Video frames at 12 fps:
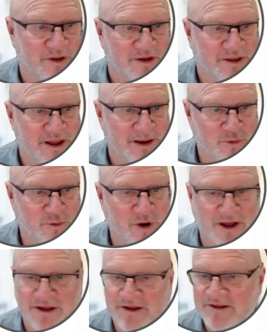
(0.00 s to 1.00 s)
Number
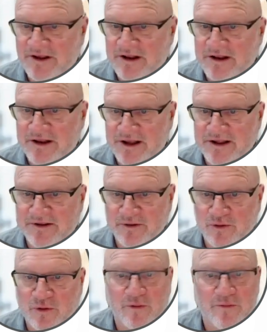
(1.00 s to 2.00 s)
1, is it least
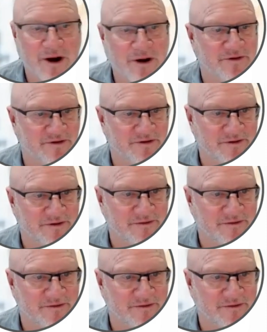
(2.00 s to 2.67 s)
or most?